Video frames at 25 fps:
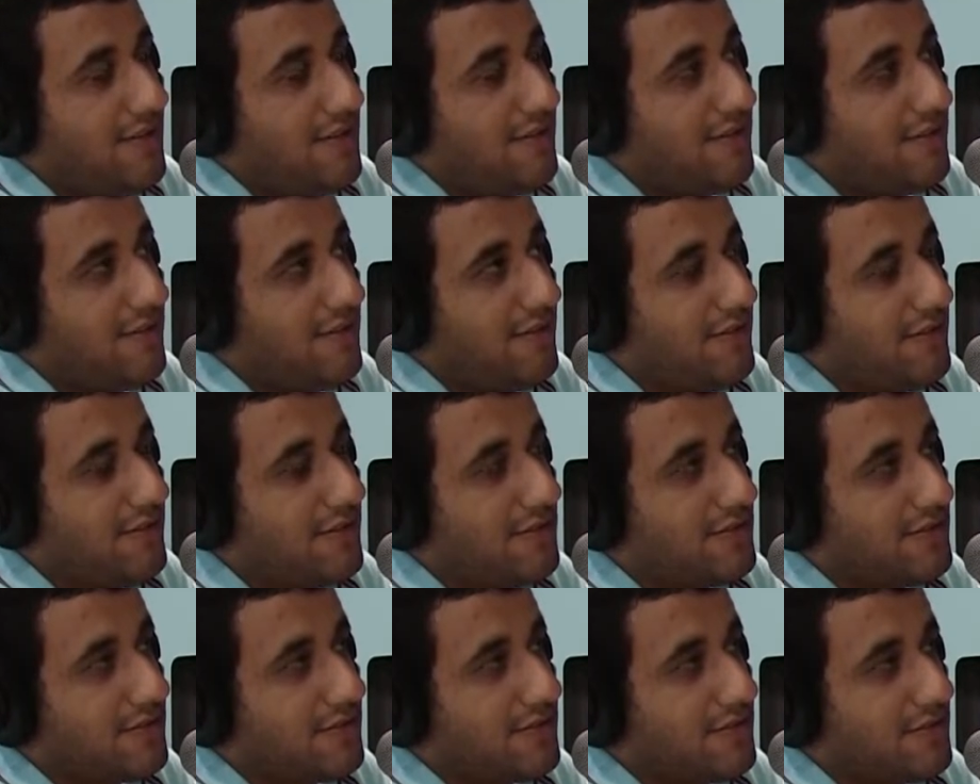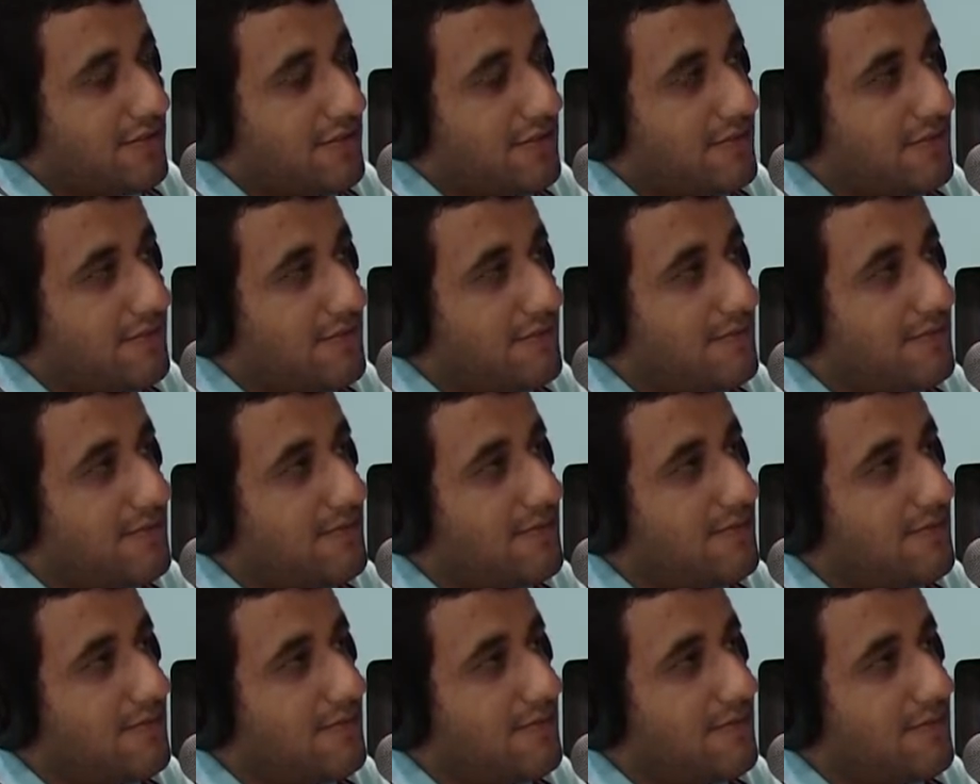furniture
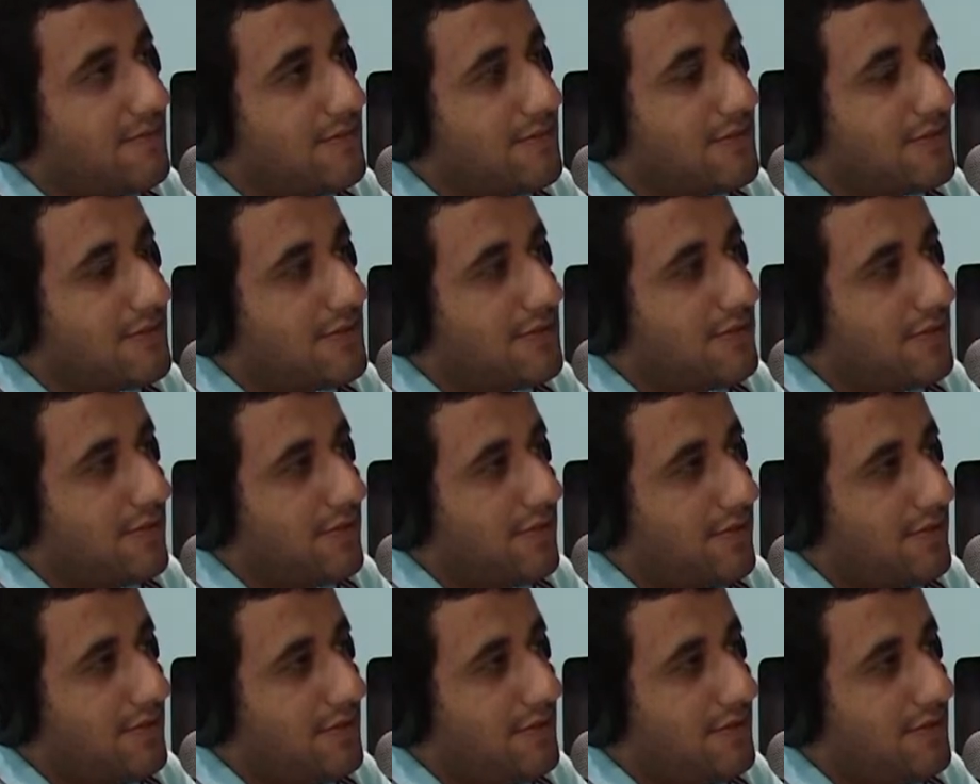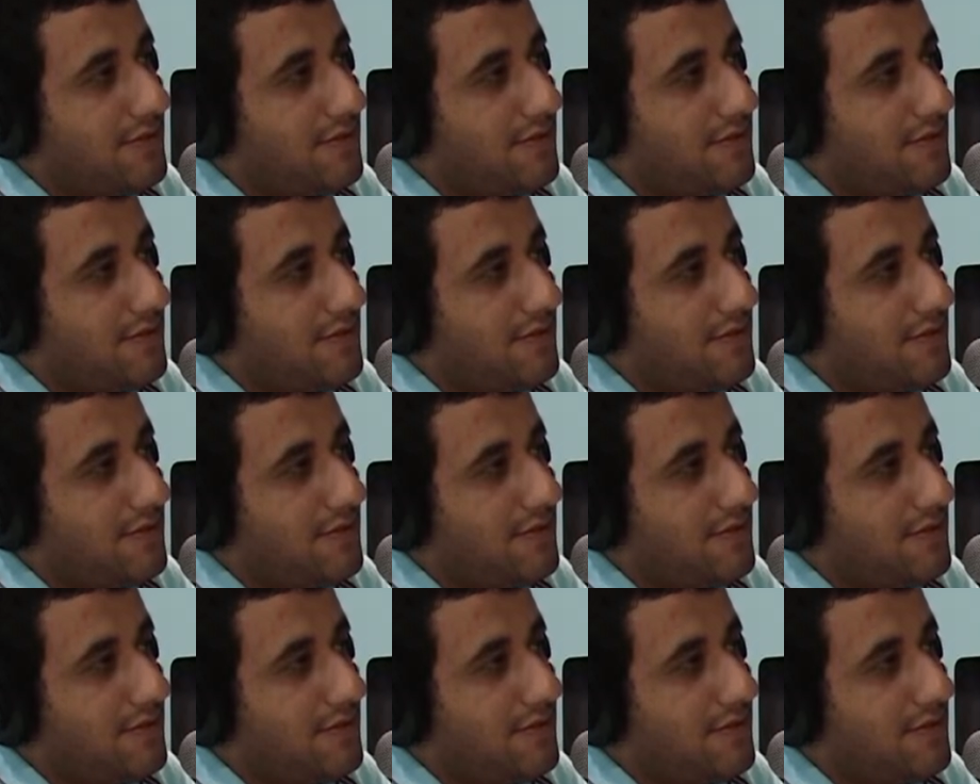store.